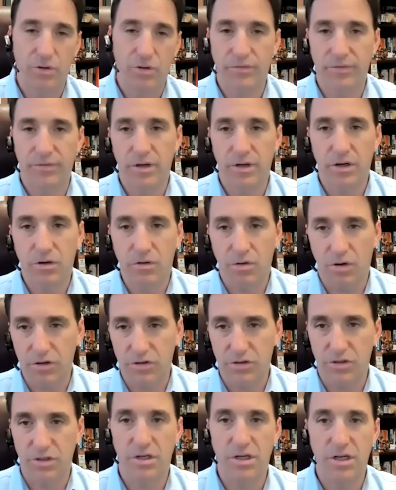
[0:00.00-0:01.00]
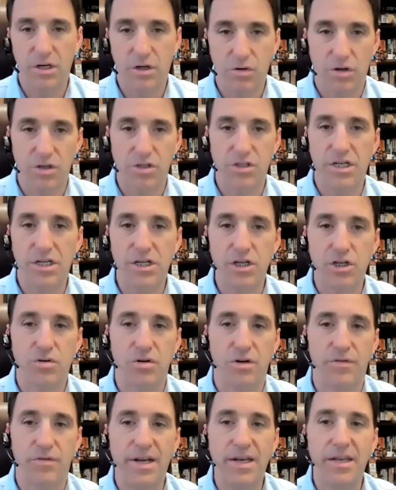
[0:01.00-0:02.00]
of across the
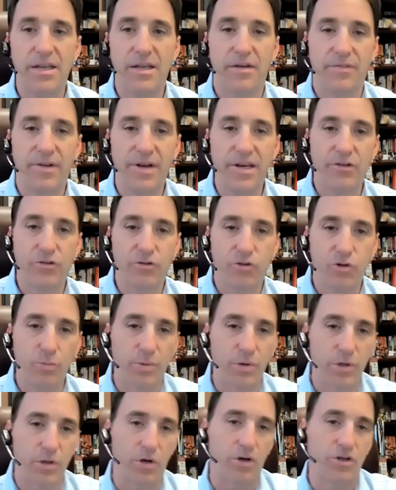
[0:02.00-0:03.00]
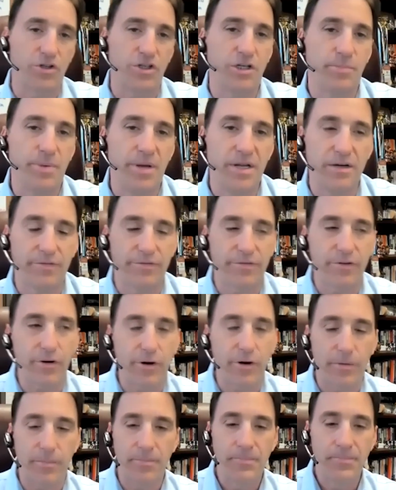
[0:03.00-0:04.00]
industry of any super large independent
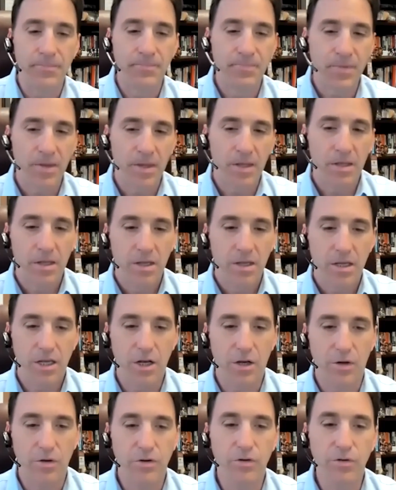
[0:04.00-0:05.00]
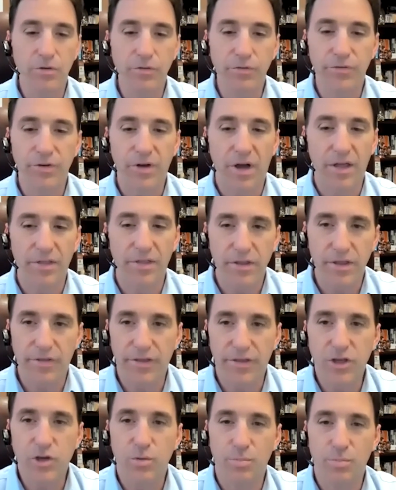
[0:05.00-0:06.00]
firm, I
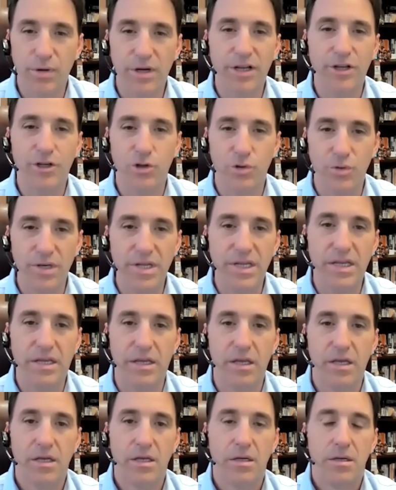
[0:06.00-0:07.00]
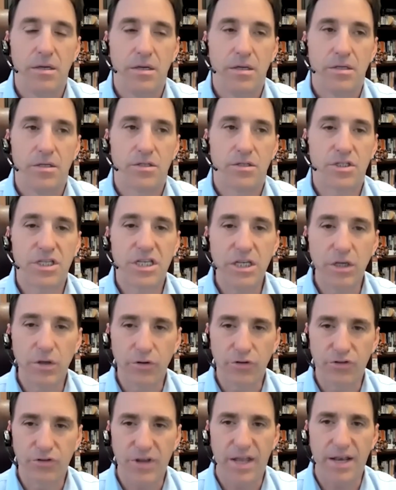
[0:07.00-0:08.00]
think you bring a unique skill
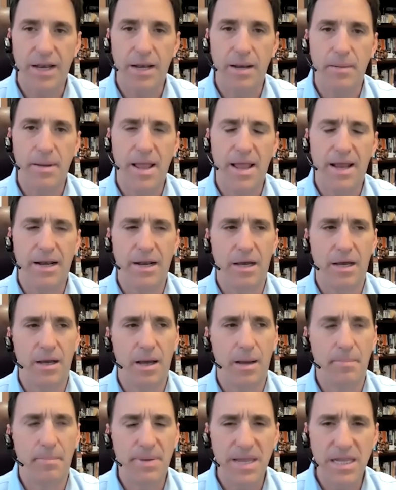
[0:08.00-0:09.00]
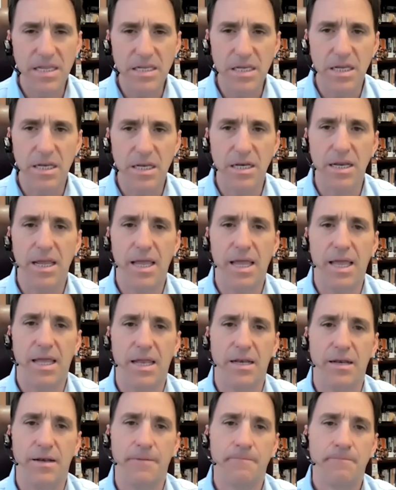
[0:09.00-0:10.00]
set and opinion
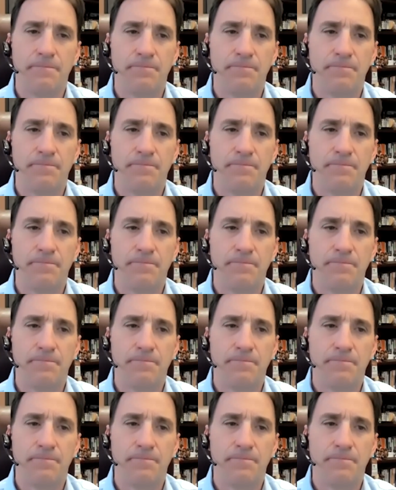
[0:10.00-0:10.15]
and